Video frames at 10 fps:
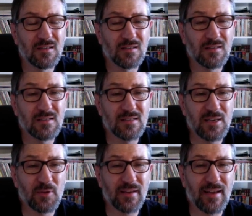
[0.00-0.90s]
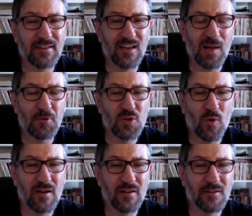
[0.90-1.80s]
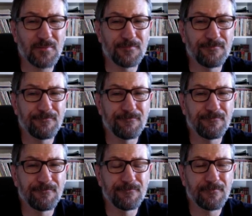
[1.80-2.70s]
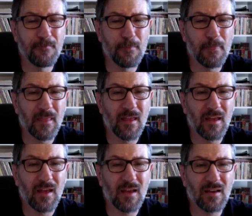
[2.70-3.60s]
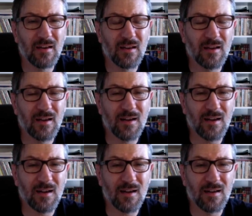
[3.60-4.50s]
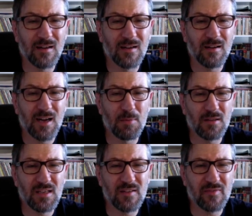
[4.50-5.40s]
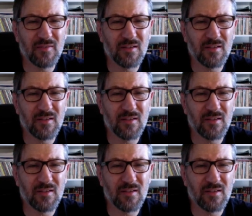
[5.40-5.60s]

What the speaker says: seeing what they can't accomplish in one another. And I believe